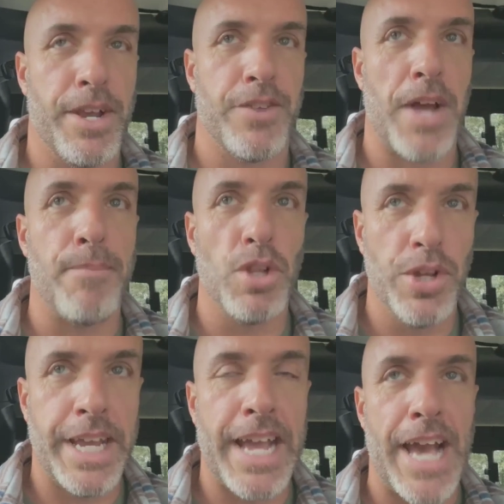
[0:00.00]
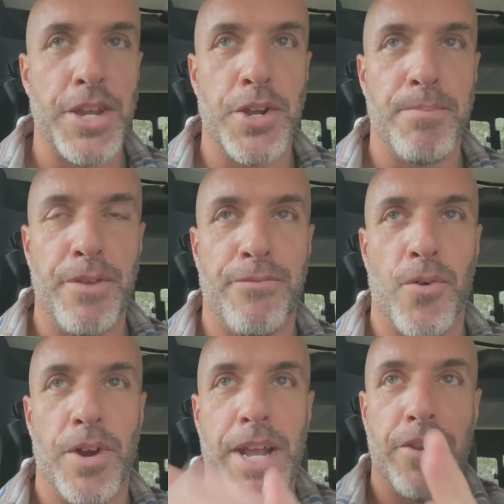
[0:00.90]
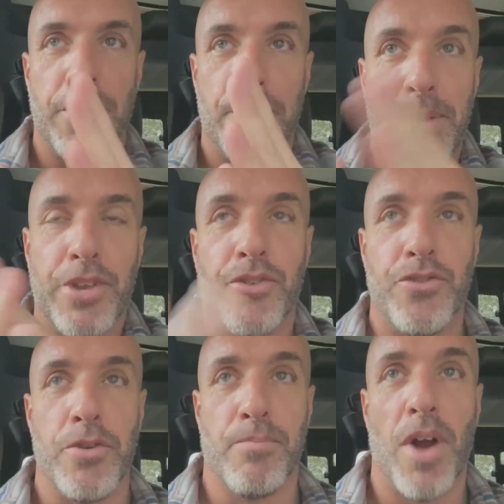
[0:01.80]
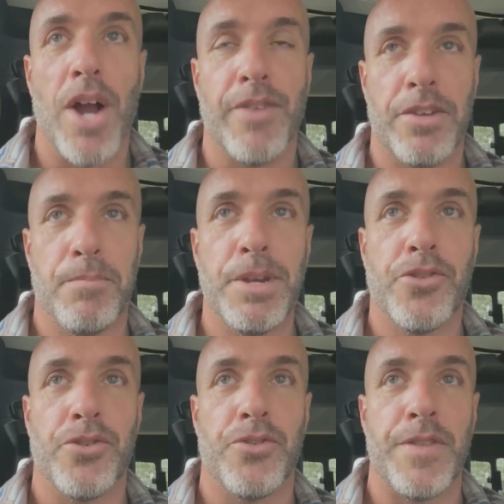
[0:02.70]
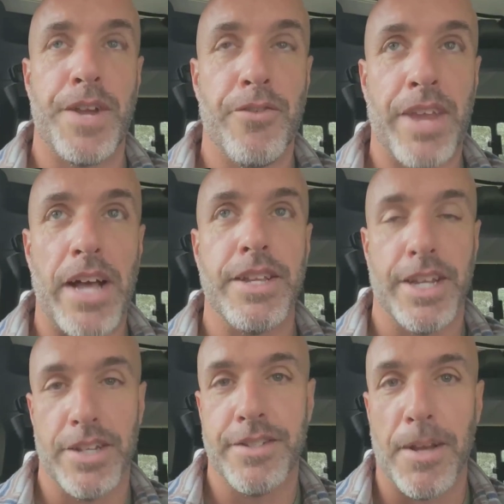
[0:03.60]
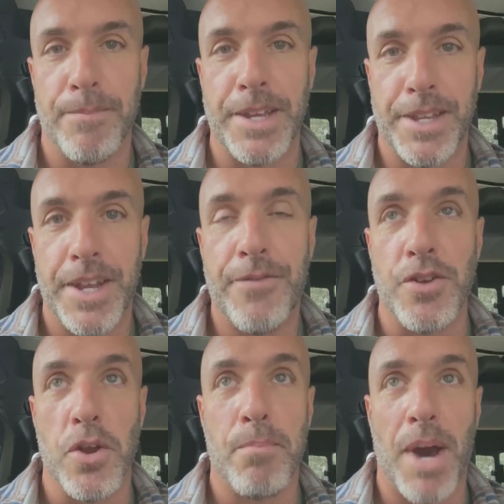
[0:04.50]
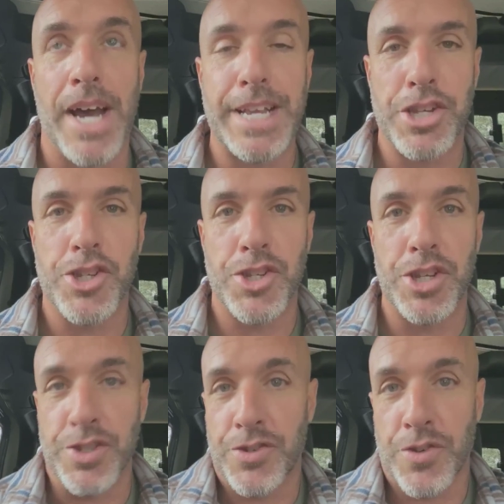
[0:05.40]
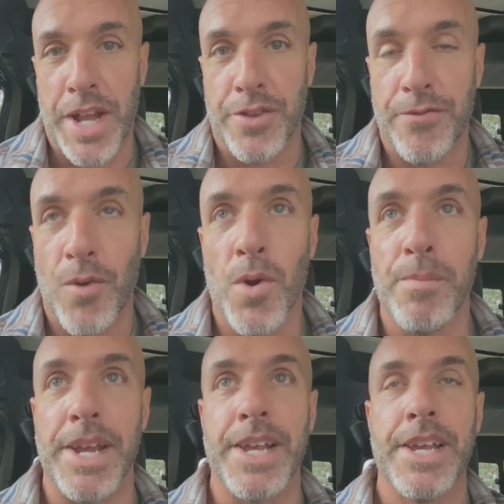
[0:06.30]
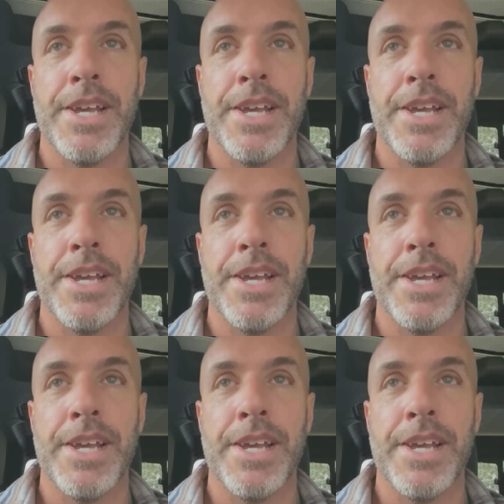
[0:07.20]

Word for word: Because I'm looking at your before and your pictures, your progress pictures, and they're telling us something different. Your body is, is transforming.